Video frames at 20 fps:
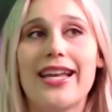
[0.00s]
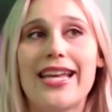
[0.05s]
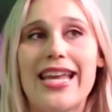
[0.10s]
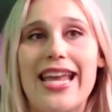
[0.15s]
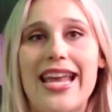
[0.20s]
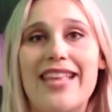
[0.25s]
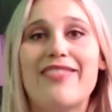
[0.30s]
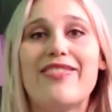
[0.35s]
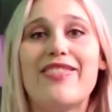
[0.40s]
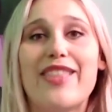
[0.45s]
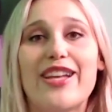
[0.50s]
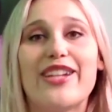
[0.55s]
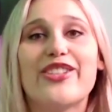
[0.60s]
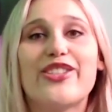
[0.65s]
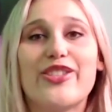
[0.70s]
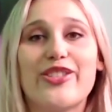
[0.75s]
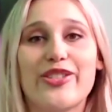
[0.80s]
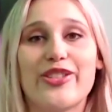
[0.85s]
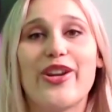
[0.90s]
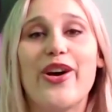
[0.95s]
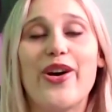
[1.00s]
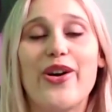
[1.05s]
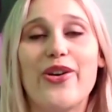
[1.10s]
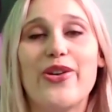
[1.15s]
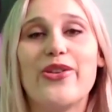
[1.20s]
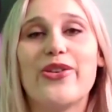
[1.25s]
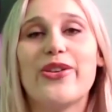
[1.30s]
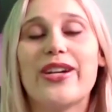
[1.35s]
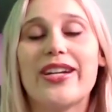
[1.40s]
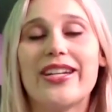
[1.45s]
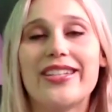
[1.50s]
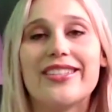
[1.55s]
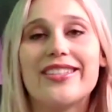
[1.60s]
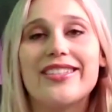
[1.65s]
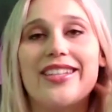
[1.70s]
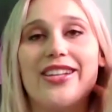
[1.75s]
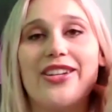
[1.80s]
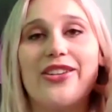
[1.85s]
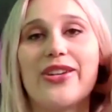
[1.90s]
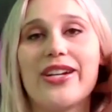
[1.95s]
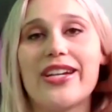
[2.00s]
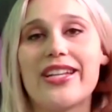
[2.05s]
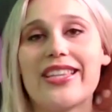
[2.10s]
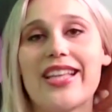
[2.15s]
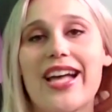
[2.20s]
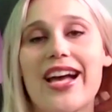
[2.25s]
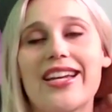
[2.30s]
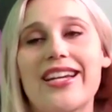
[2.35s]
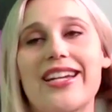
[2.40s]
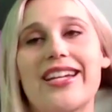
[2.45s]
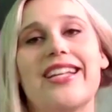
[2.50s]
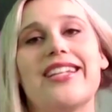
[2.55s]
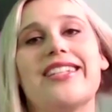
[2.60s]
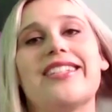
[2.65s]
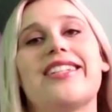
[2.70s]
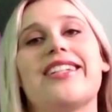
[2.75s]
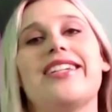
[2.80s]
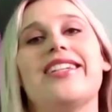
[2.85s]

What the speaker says: in this show, considering that it is